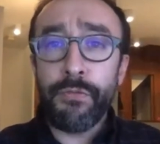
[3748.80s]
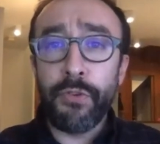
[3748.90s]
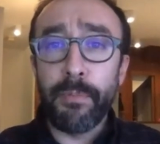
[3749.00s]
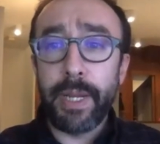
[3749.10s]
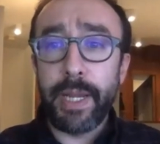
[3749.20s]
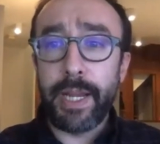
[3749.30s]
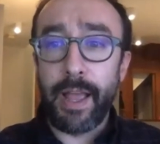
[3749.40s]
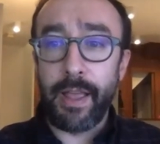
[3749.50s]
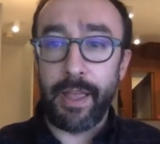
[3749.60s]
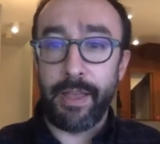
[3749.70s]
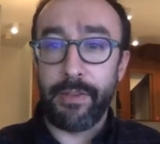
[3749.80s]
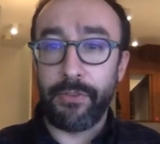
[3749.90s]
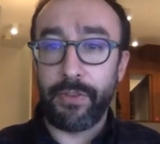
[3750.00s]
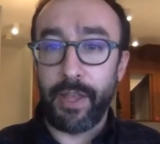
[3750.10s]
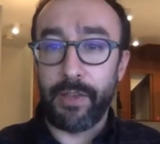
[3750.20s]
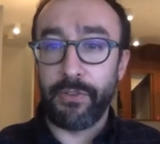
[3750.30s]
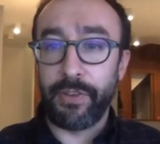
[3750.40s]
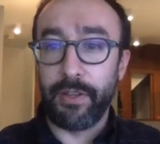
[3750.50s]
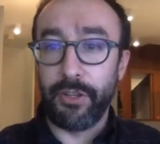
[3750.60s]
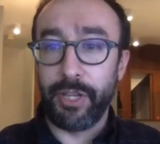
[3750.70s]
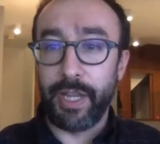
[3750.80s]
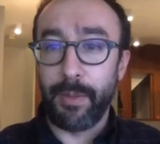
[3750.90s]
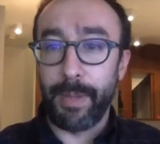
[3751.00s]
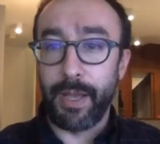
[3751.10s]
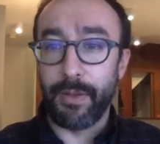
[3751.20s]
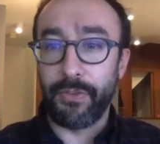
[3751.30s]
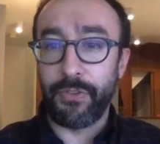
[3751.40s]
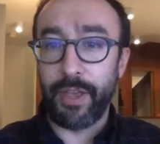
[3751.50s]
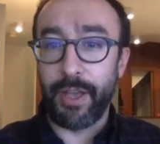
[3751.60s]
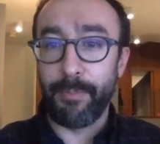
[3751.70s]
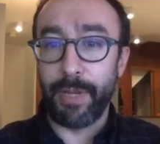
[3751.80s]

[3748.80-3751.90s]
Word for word: for me, as, as you said, Lily, about um,